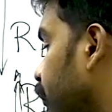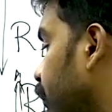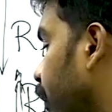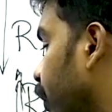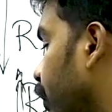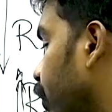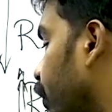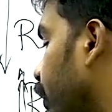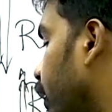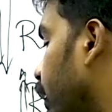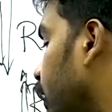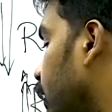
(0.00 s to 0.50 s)
per
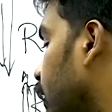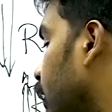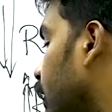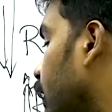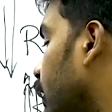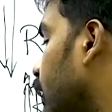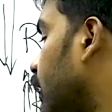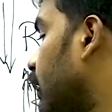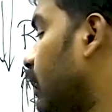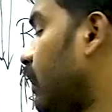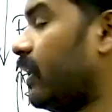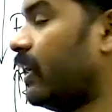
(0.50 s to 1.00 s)
unit
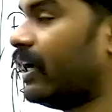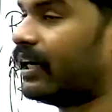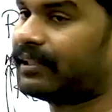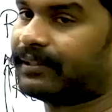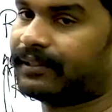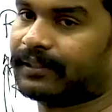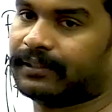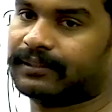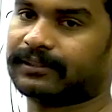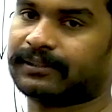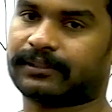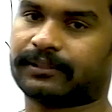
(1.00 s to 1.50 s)

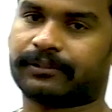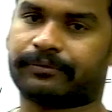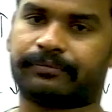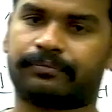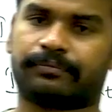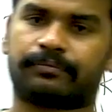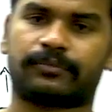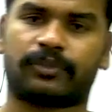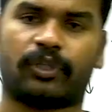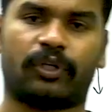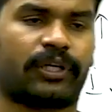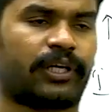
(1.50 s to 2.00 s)
reactance.
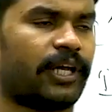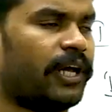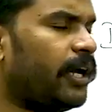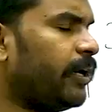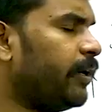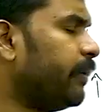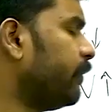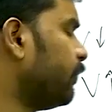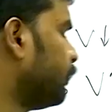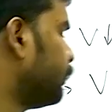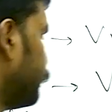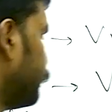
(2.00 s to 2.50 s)
Okay.